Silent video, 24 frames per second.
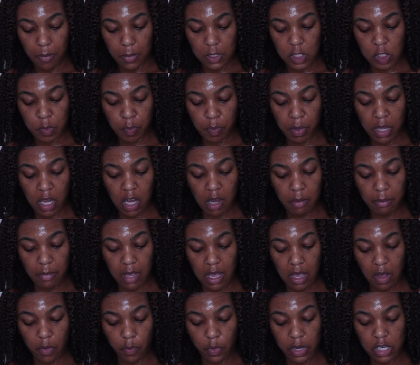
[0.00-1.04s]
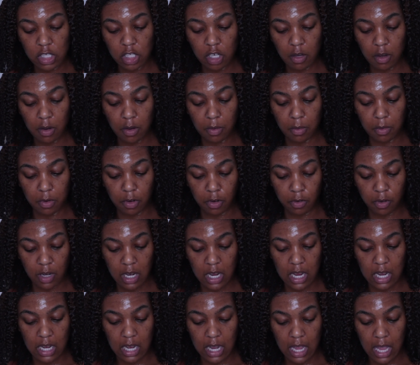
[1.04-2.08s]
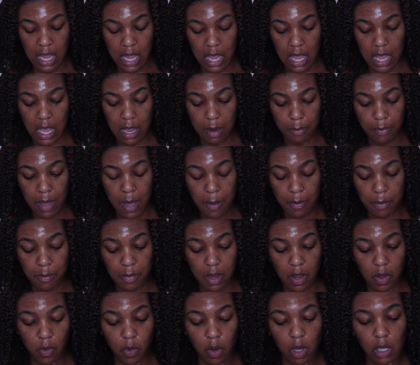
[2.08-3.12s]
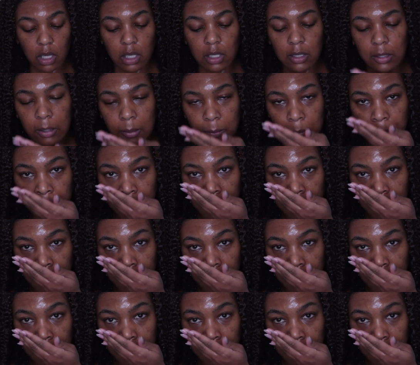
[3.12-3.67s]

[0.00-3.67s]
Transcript: spearmint, wintergreen, and peppermint oil in it.